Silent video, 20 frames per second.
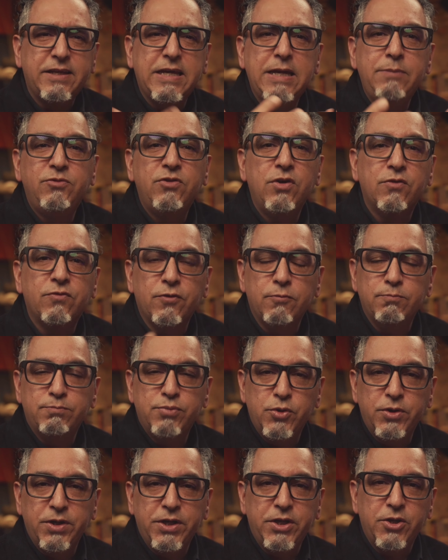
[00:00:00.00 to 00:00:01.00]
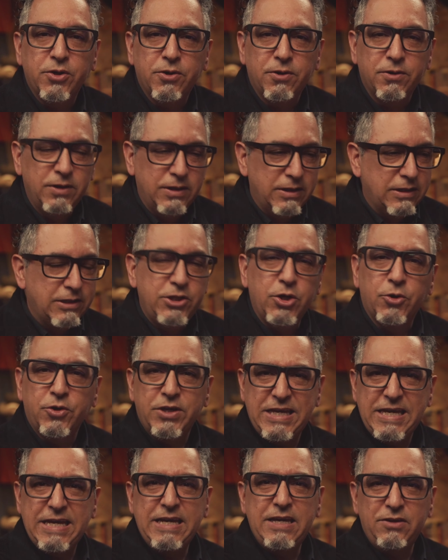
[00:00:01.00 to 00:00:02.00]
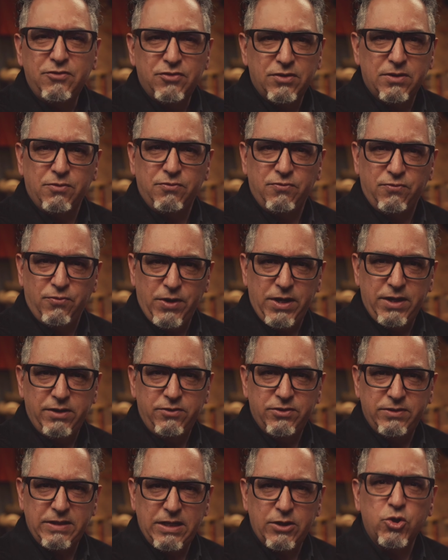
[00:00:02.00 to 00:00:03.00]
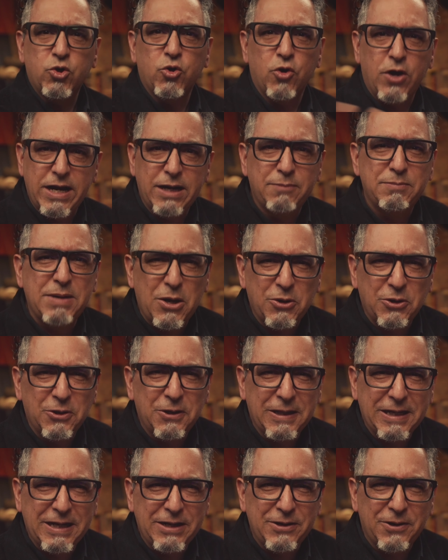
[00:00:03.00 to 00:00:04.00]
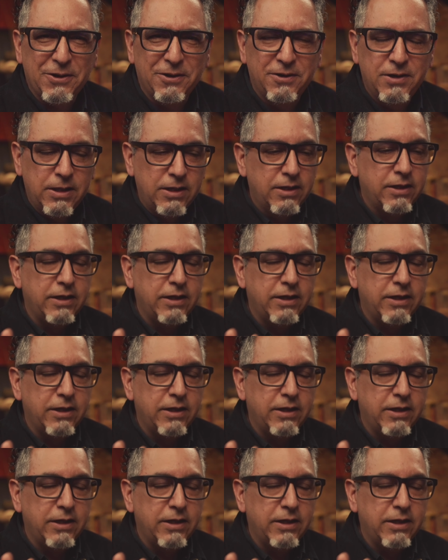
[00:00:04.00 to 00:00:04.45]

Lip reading: keeps you from putting your keys in the fridge and then crying about it later.